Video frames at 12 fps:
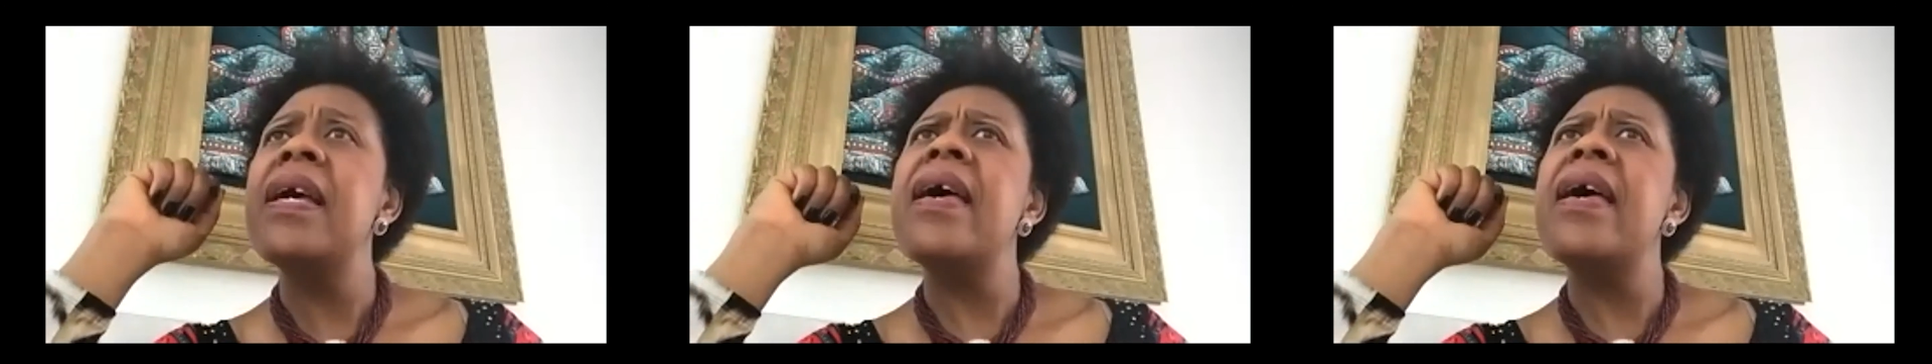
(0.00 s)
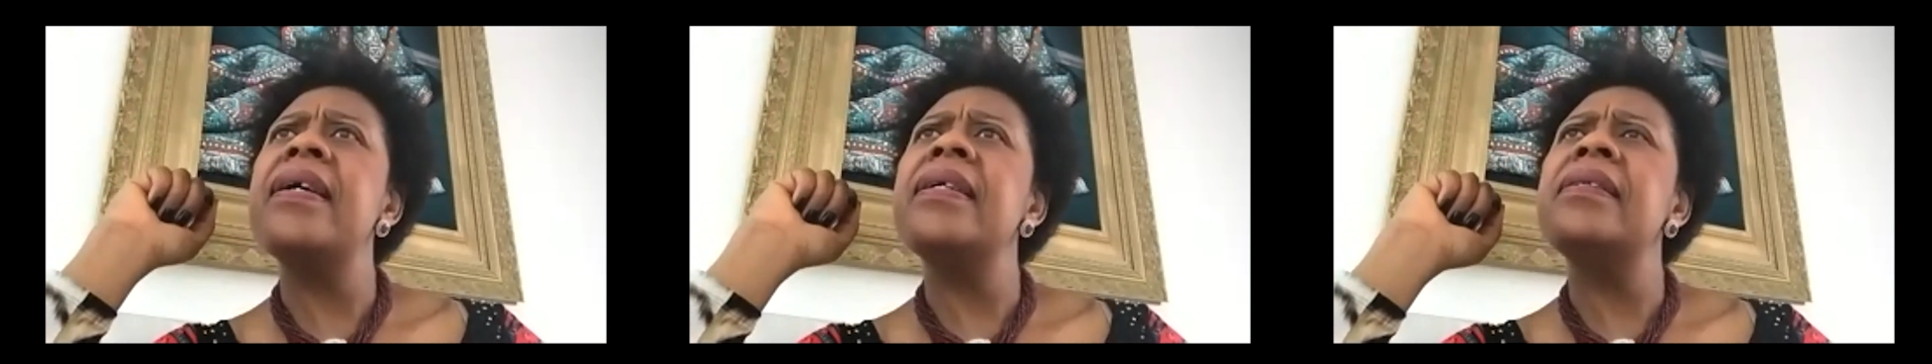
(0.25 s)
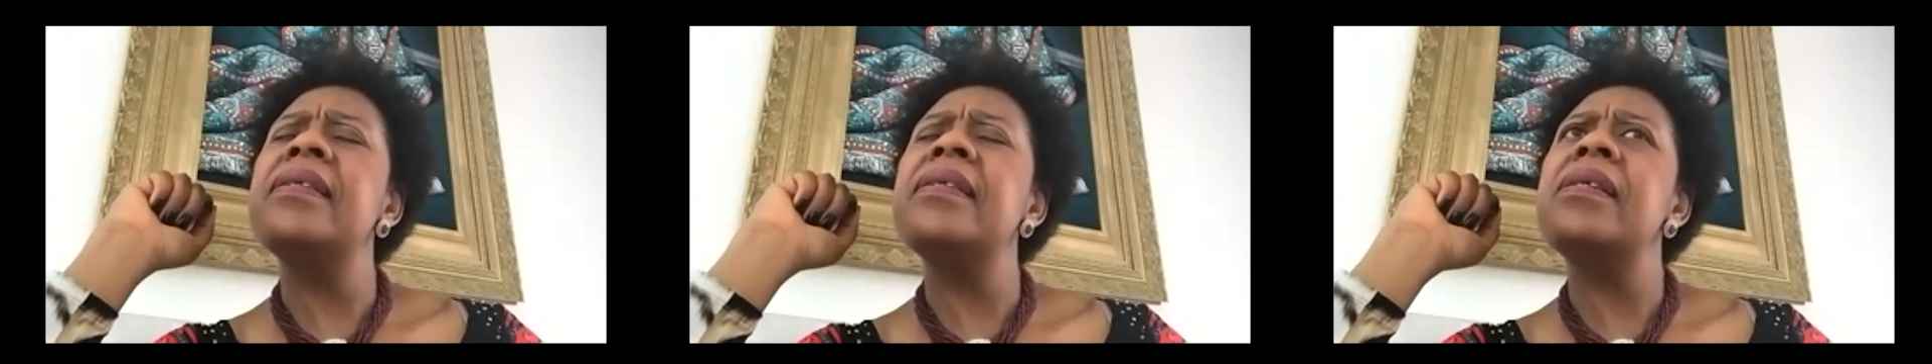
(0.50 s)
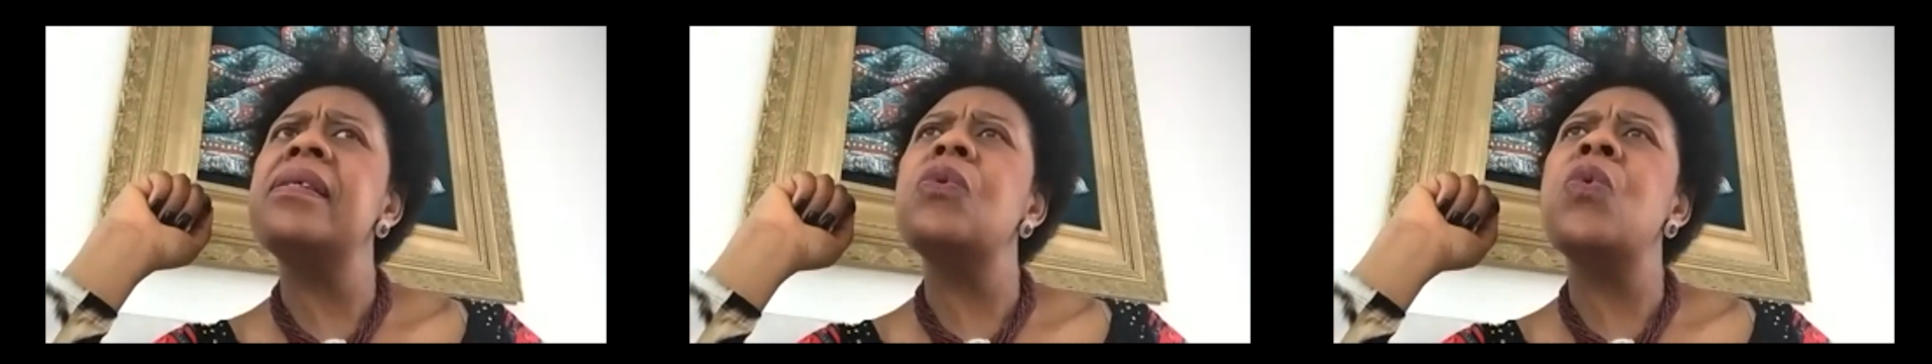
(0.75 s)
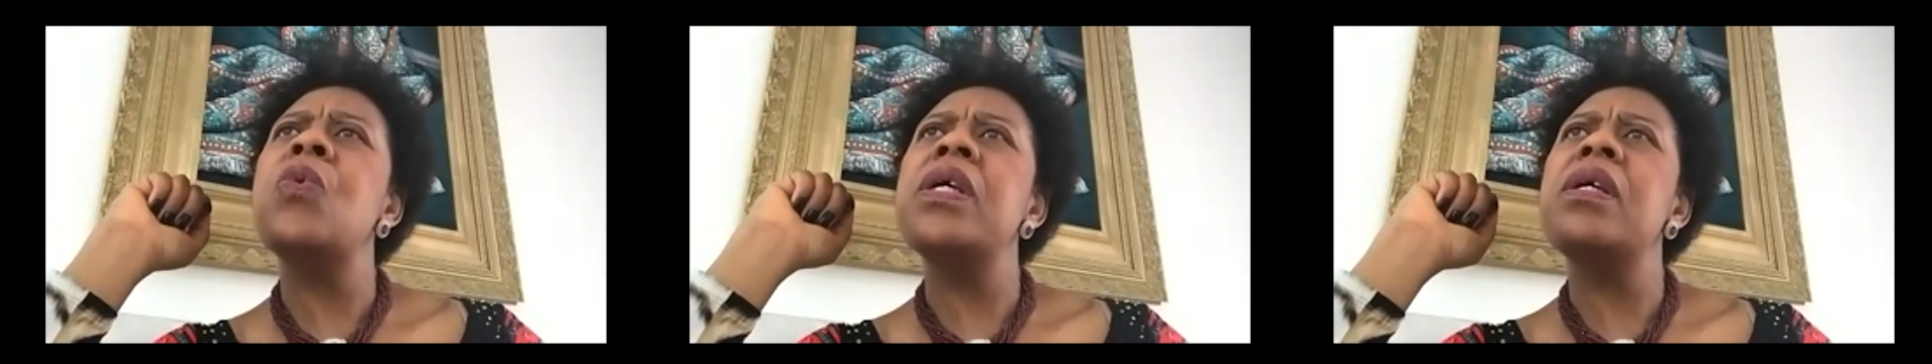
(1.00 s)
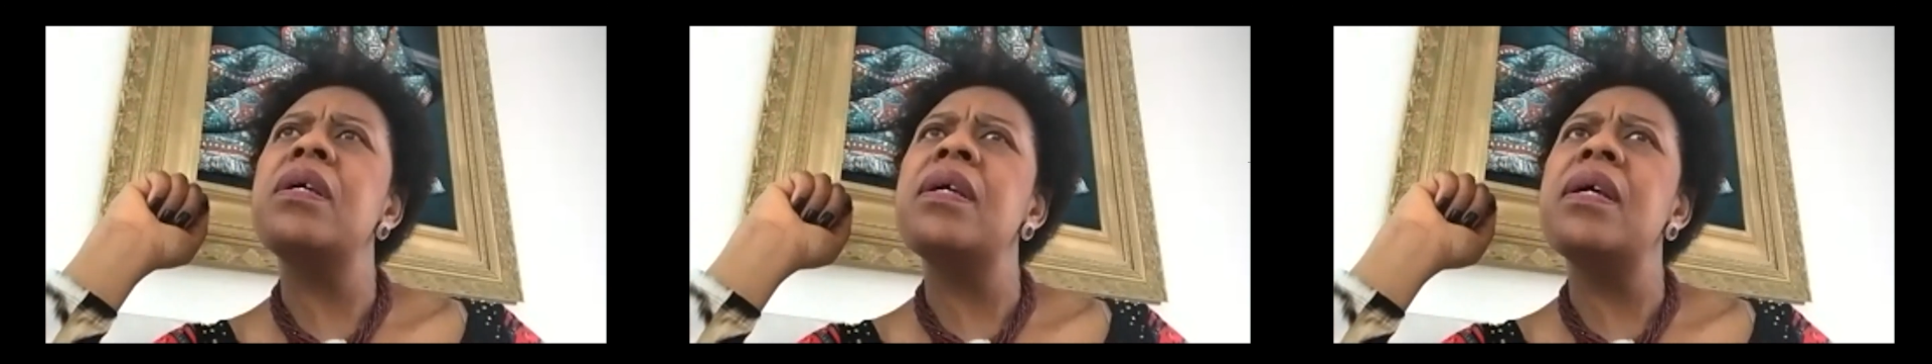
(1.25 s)
And
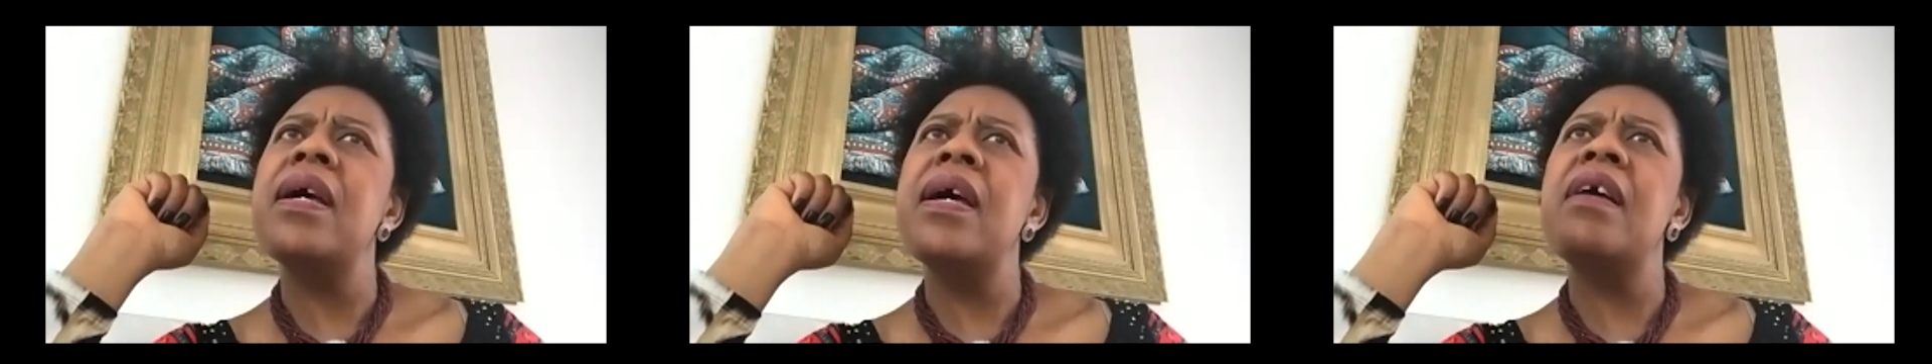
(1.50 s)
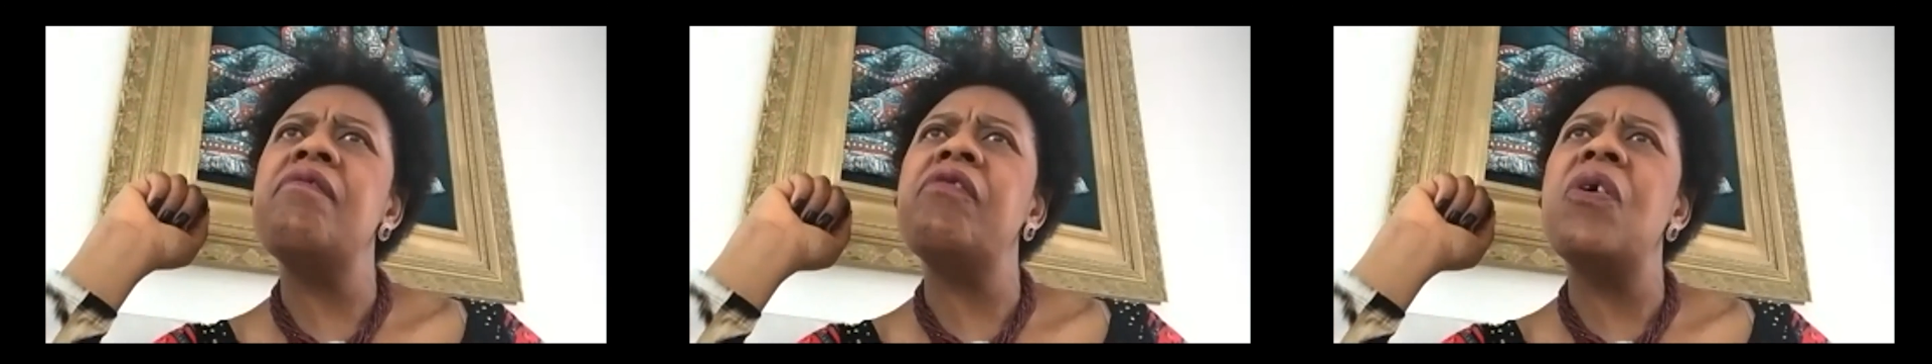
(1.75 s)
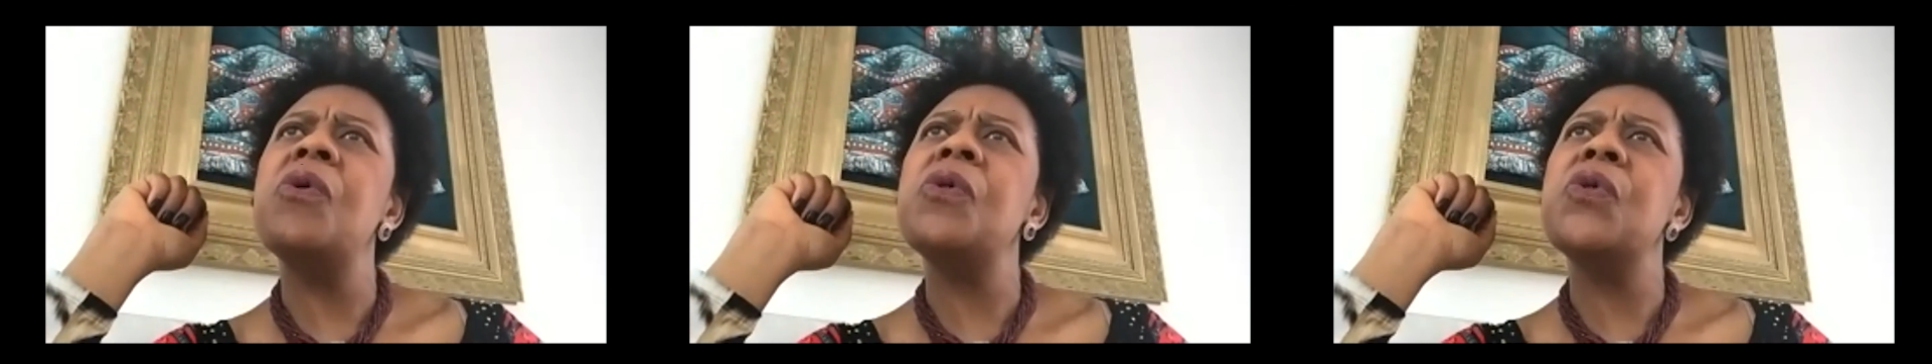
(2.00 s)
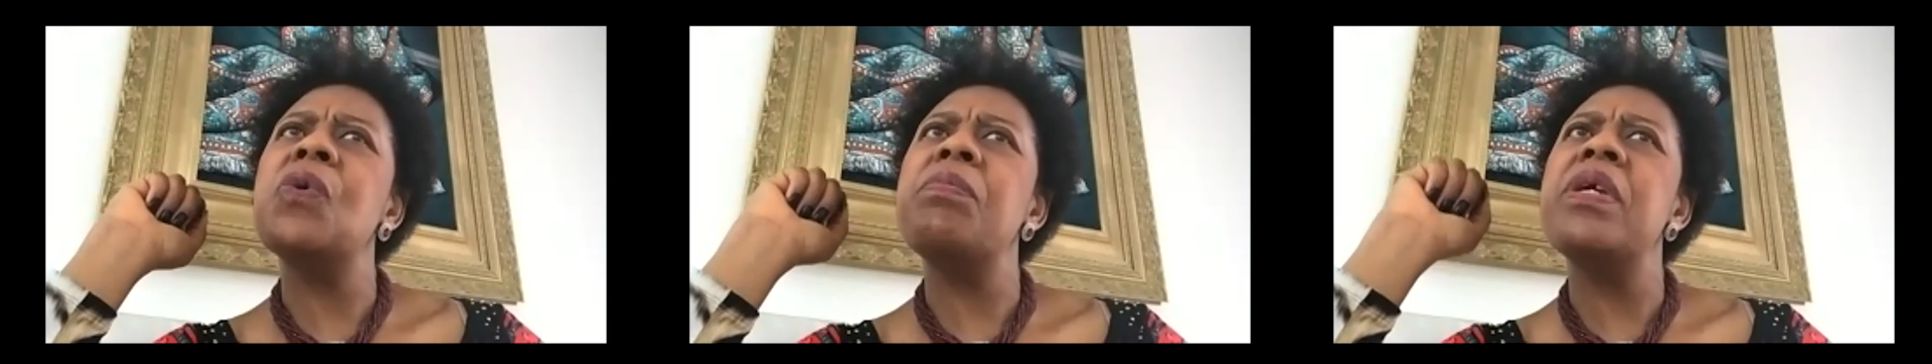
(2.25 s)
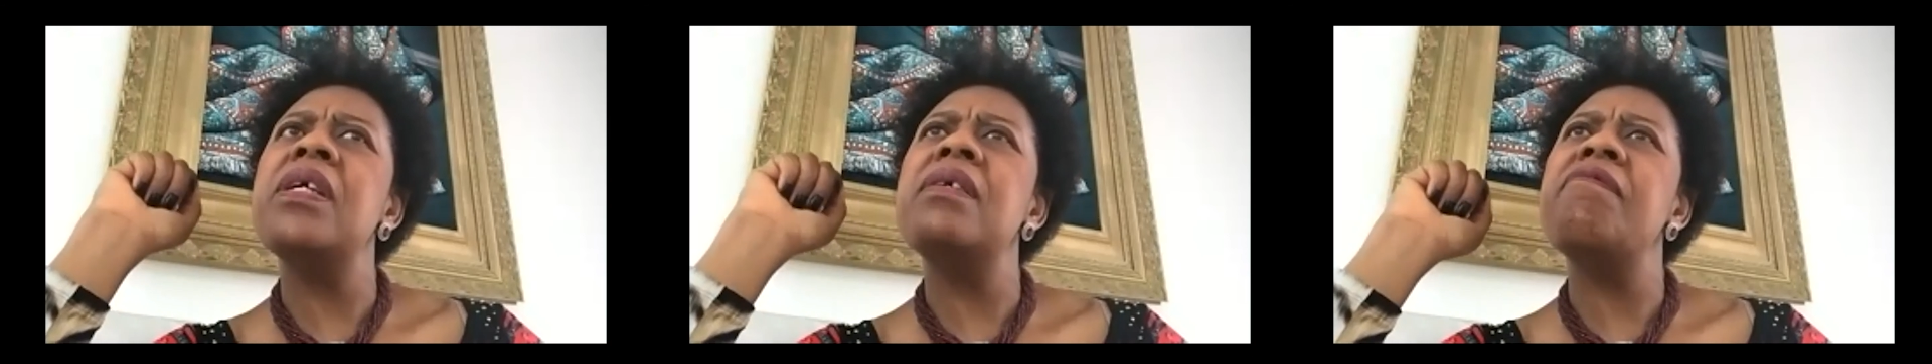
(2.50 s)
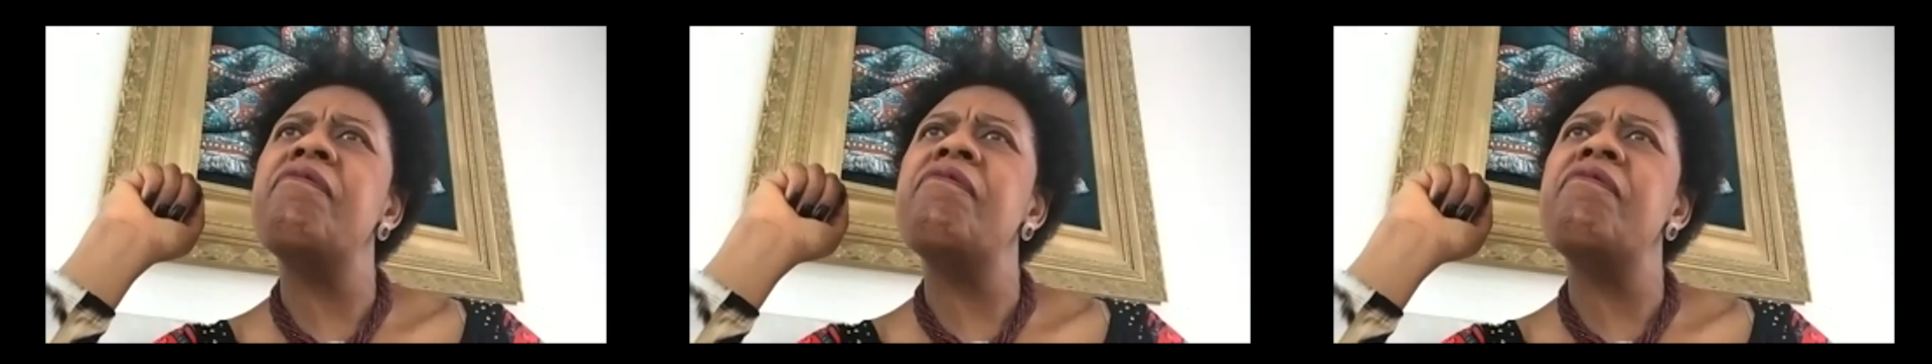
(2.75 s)
we have also been